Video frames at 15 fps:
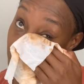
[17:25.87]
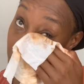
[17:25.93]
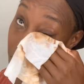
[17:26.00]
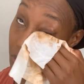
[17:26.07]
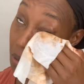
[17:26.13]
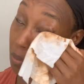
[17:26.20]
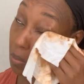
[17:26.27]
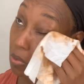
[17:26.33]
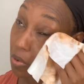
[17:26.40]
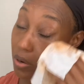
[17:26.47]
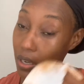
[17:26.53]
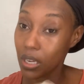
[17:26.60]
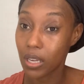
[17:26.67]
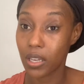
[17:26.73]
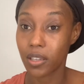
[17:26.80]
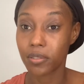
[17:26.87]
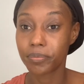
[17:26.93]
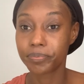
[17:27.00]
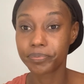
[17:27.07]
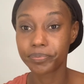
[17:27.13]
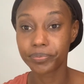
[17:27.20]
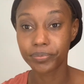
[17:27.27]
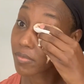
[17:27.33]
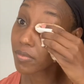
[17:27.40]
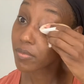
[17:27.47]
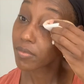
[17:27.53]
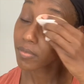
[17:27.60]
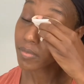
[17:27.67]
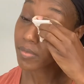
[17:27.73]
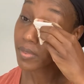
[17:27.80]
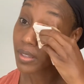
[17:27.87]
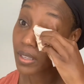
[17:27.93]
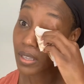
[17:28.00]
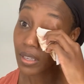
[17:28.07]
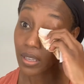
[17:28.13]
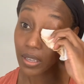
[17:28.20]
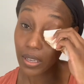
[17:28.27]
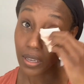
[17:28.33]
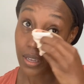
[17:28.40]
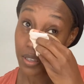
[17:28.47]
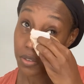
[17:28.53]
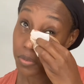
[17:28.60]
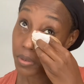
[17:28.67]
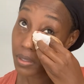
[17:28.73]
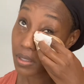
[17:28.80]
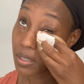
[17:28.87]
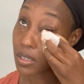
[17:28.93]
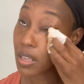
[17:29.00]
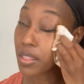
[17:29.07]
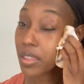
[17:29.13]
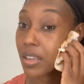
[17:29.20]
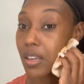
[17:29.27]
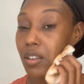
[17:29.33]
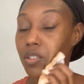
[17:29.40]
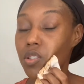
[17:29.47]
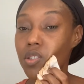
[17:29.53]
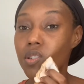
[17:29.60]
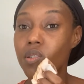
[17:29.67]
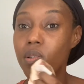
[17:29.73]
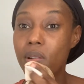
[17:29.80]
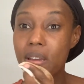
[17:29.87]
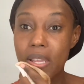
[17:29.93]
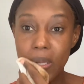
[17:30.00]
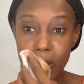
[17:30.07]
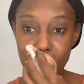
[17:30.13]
tomorrow morning. And there's really nothing else to it.